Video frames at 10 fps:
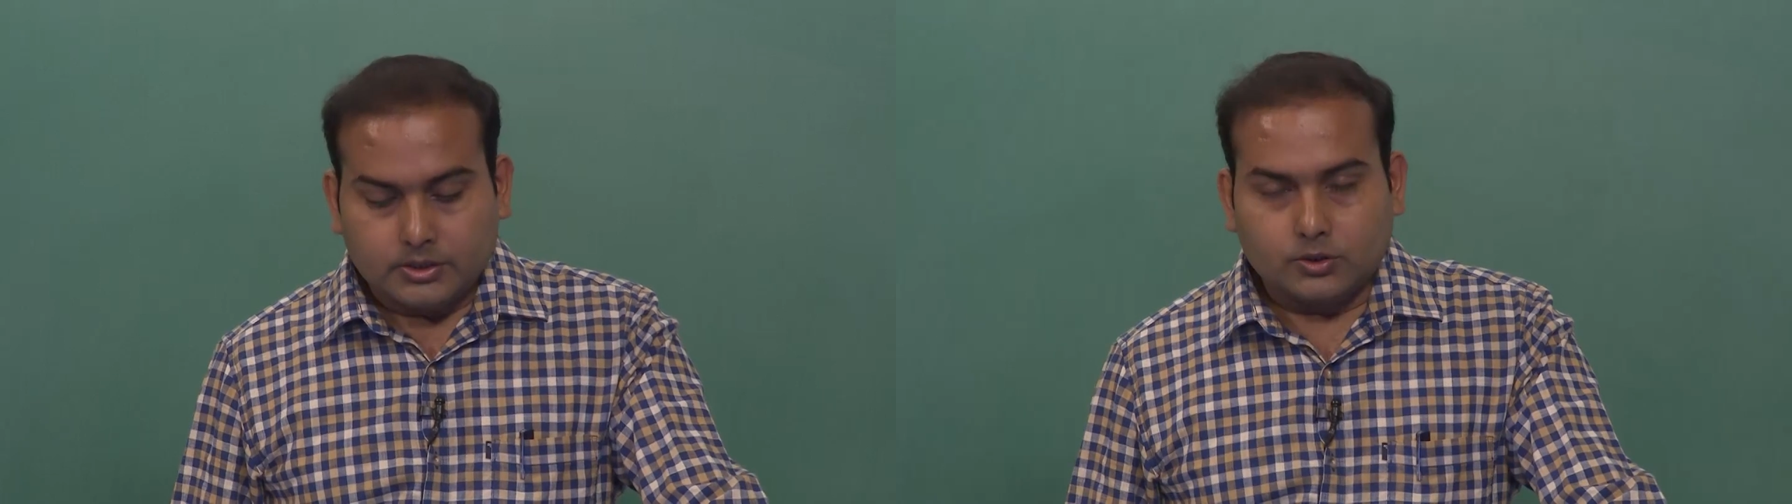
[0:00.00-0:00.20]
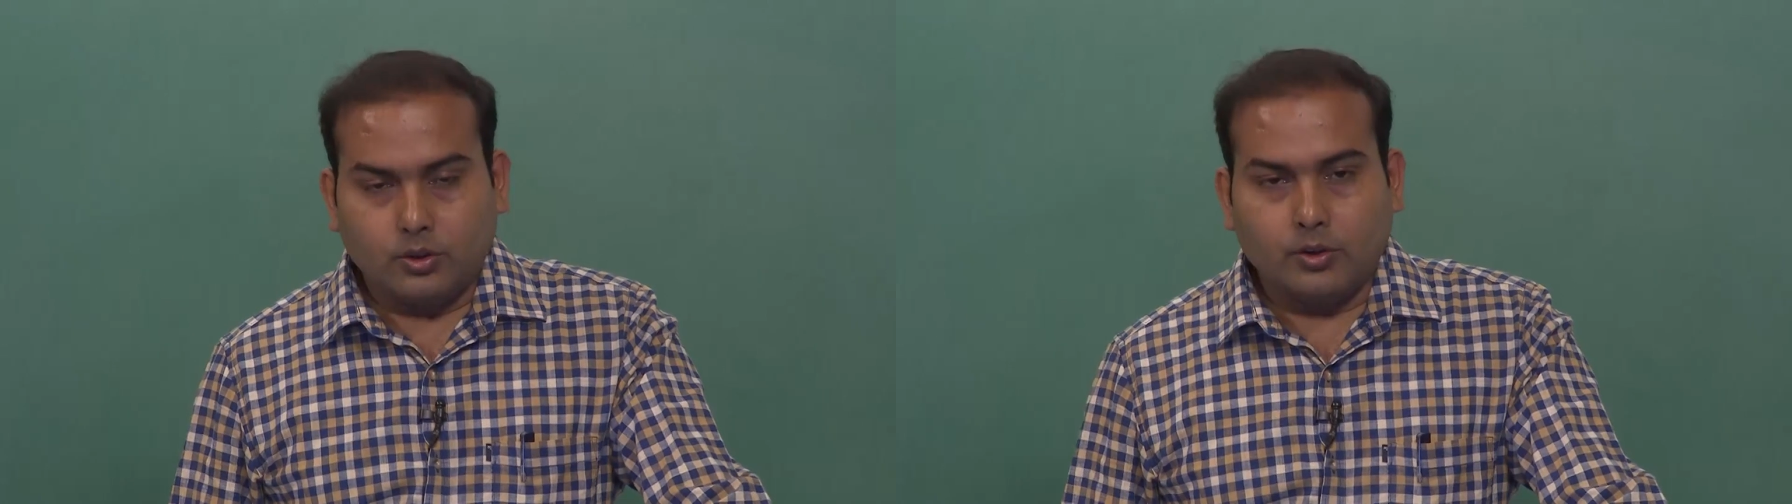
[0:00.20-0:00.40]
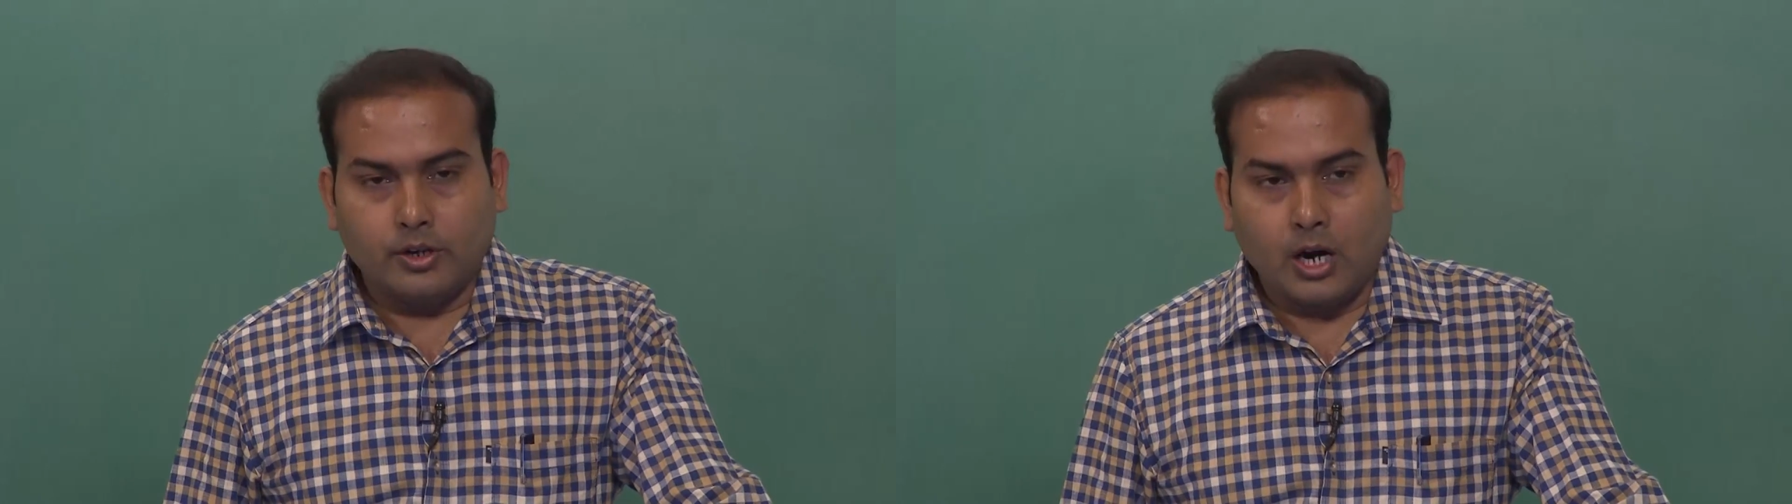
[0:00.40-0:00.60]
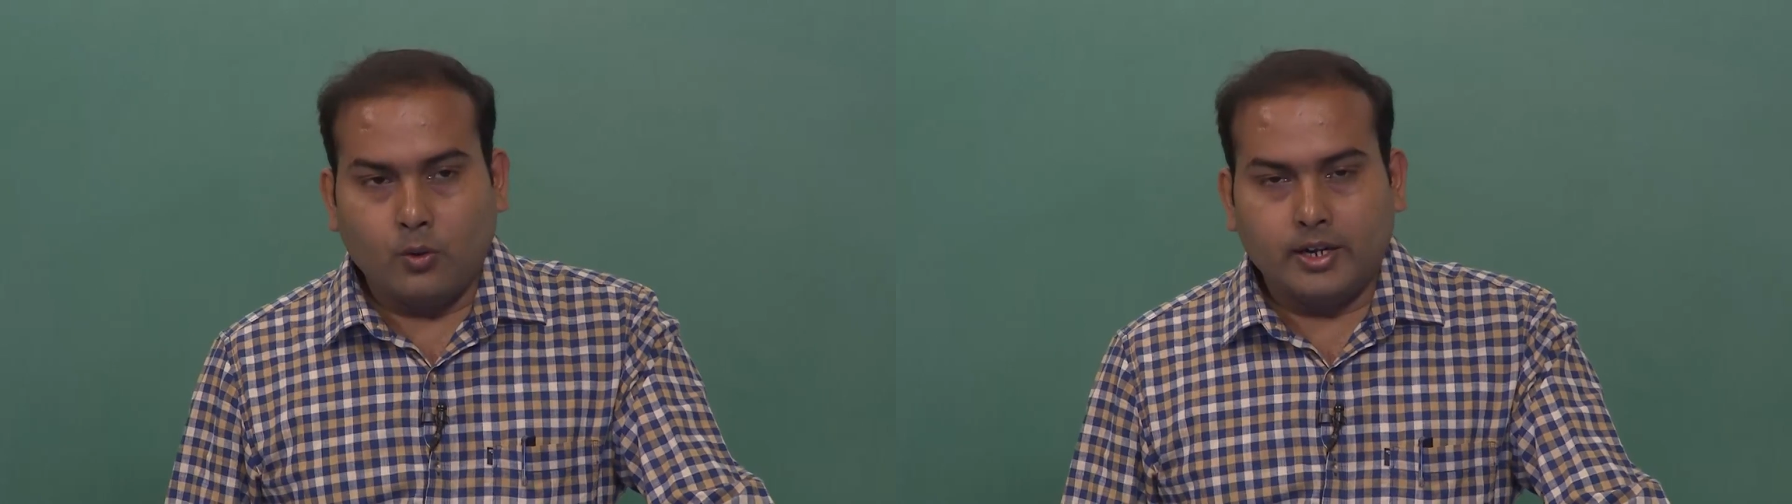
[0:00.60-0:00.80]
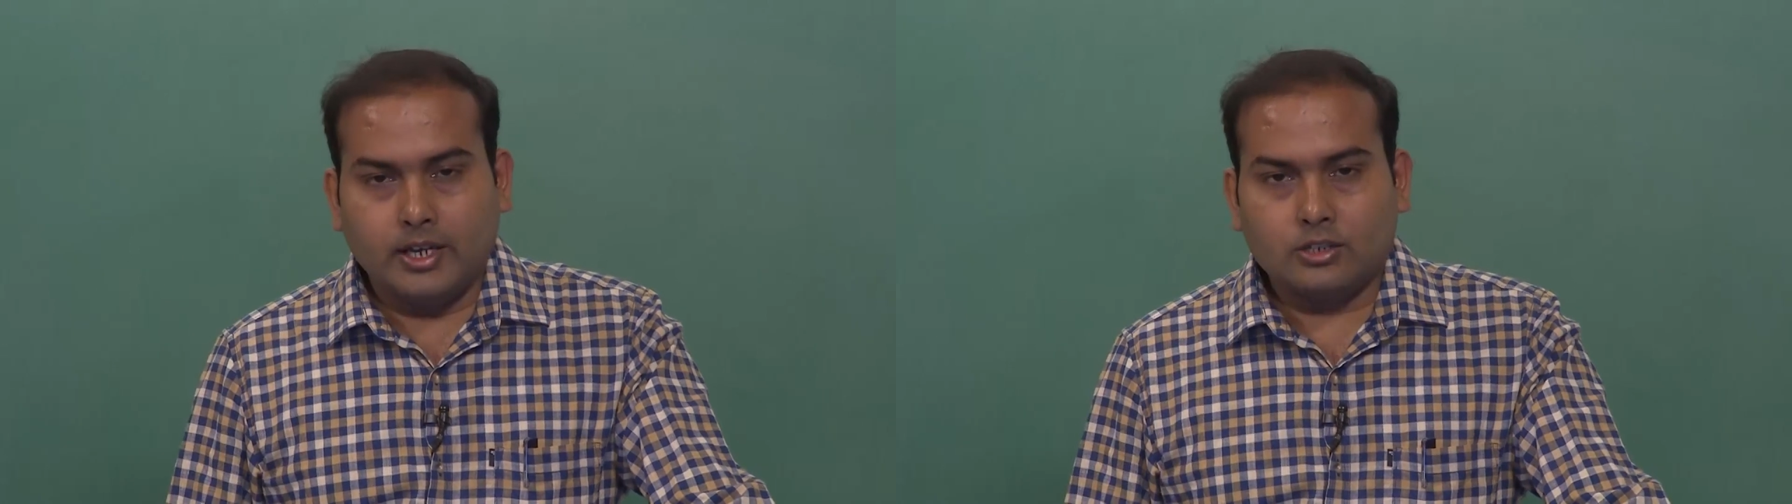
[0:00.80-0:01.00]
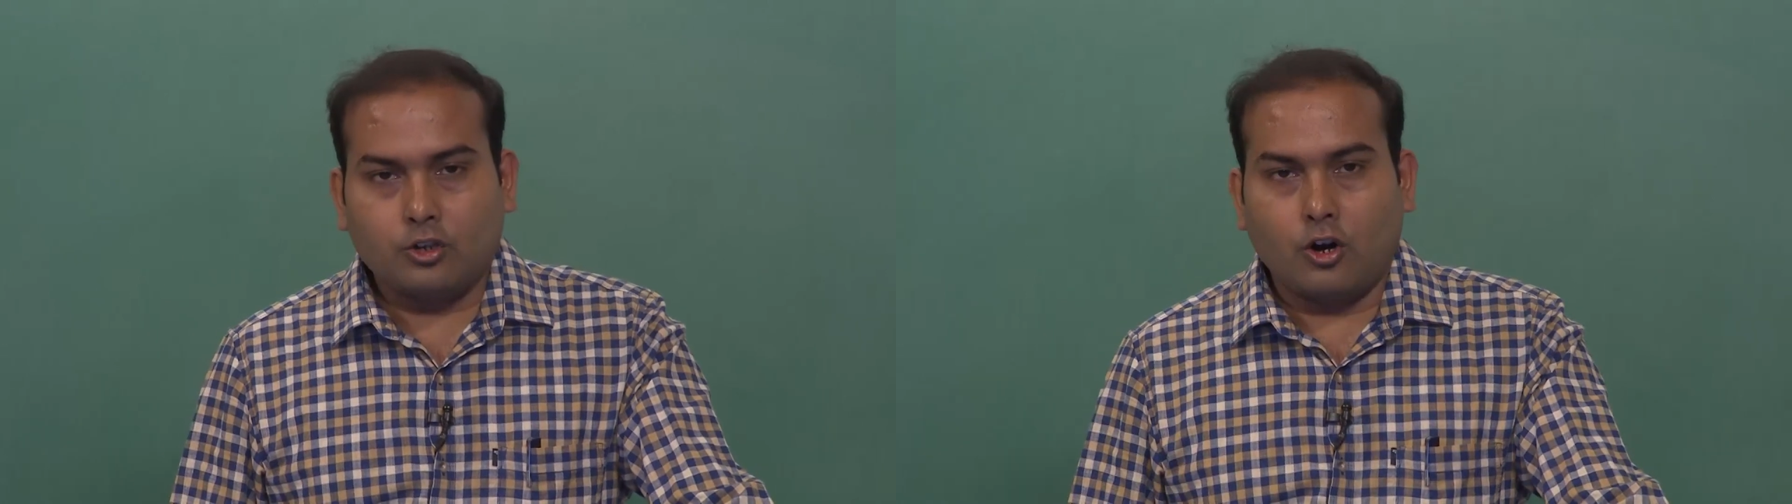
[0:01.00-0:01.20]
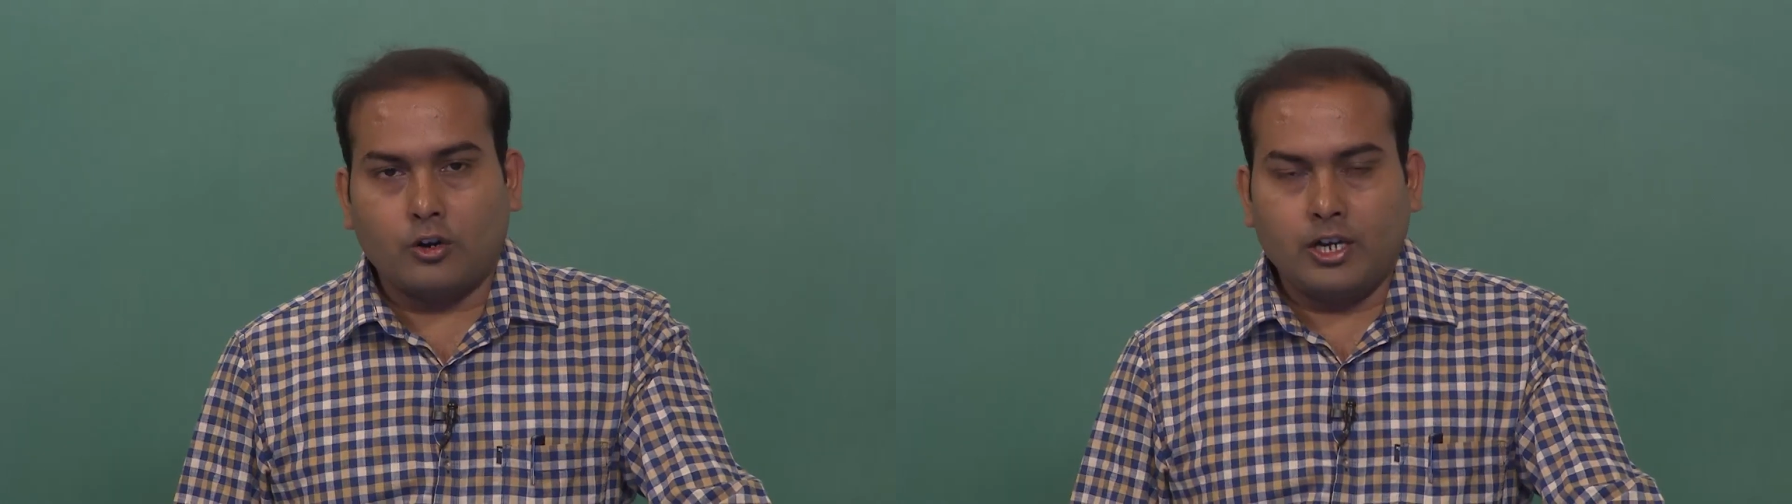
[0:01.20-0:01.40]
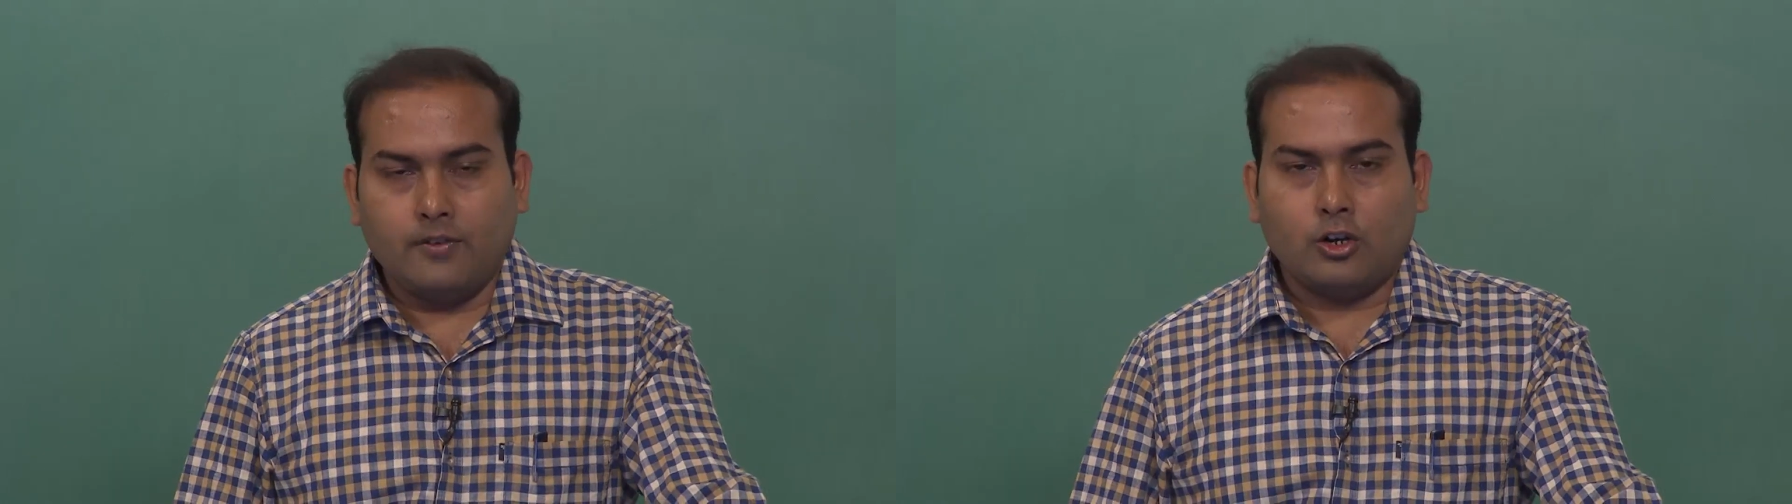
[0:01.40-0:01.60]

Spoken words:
So, nowadays cognitive